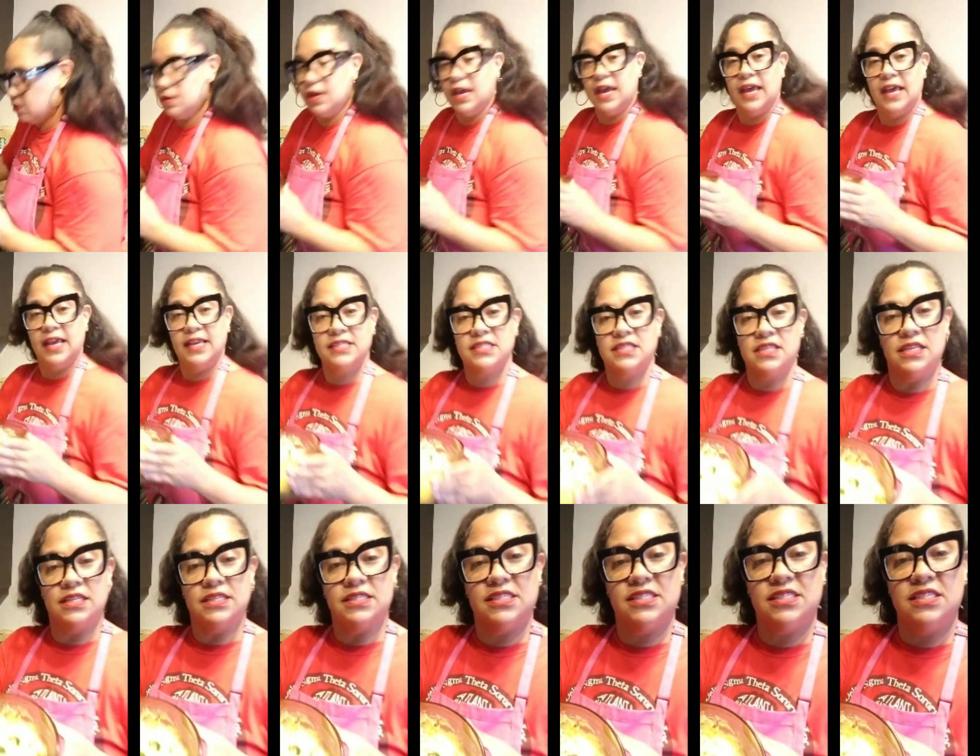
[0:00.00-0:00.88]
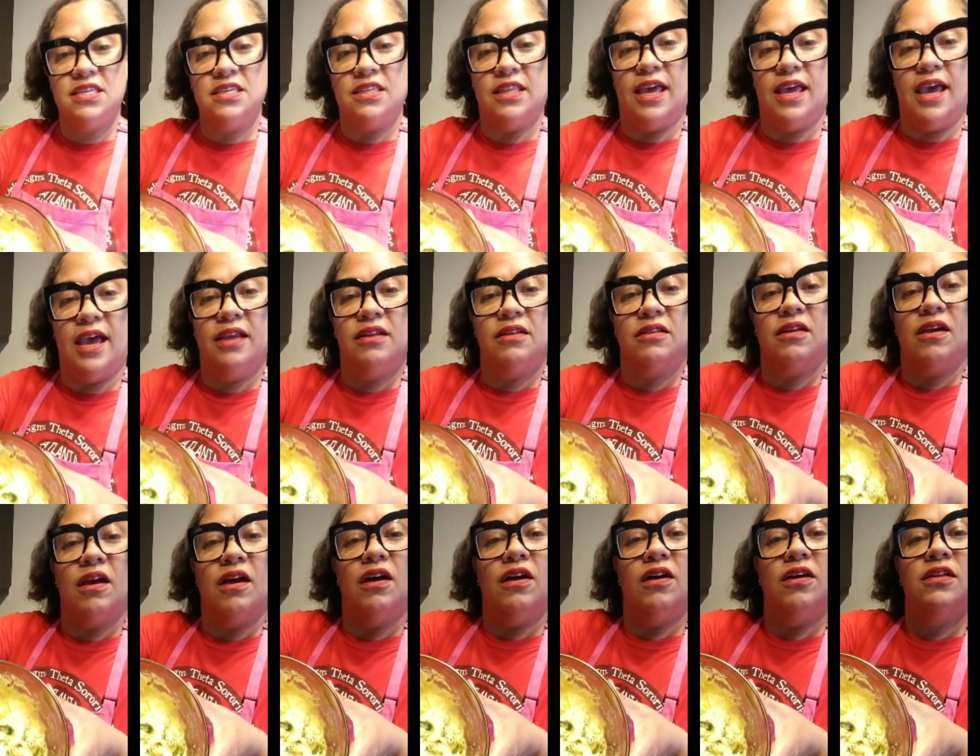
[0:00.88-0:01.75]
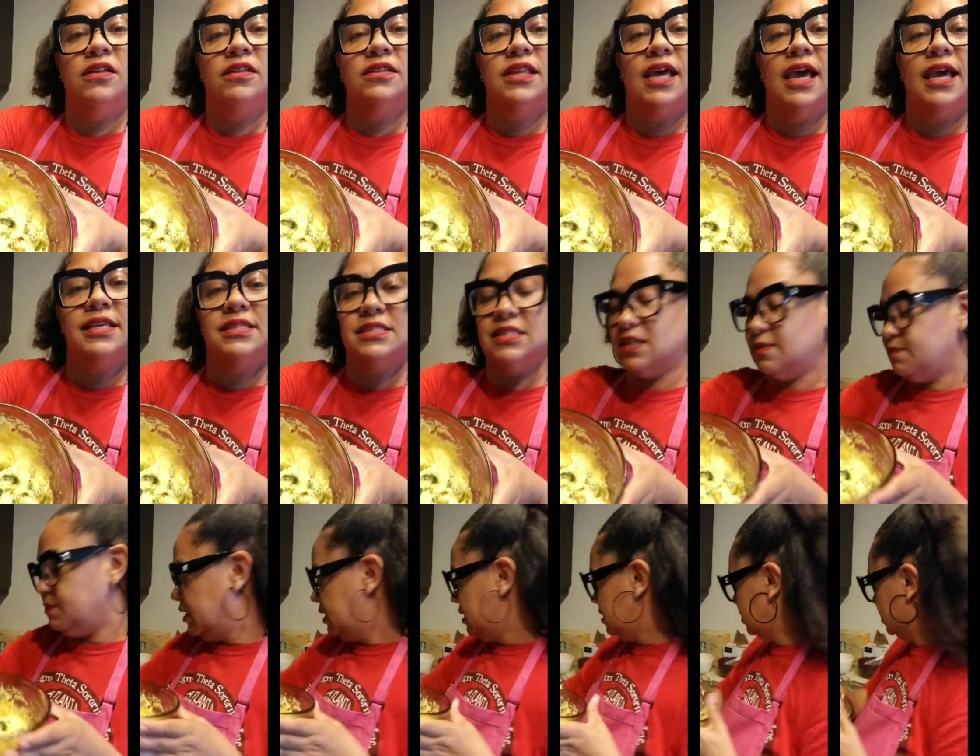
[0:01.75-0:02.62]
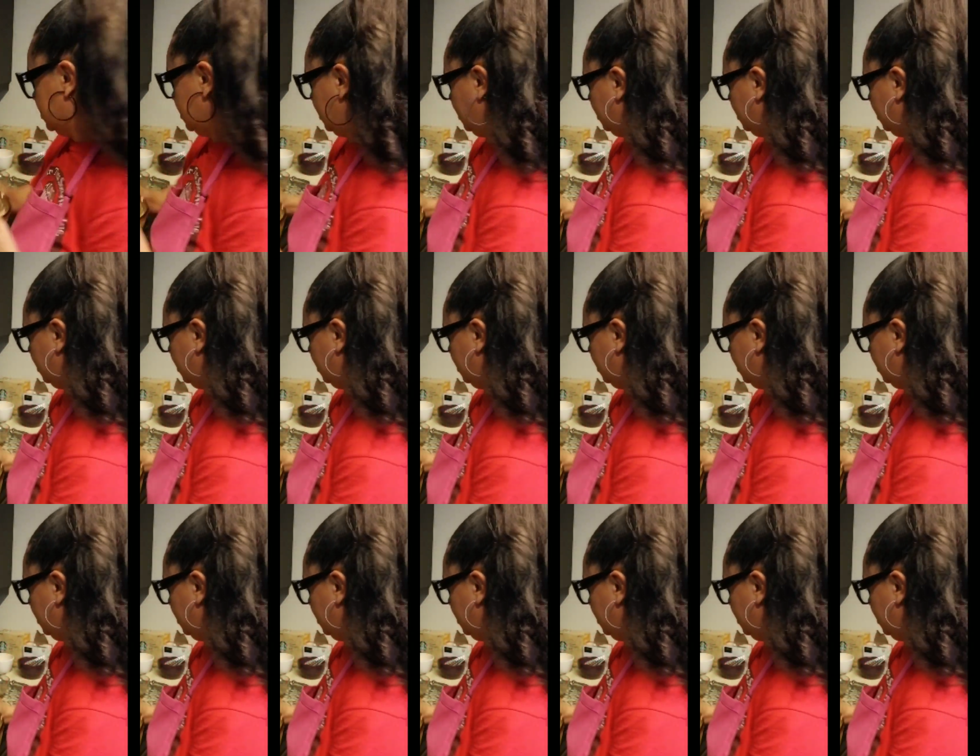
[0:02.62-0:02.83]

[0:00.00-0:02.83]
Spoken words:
you guys can see that all nice and mixed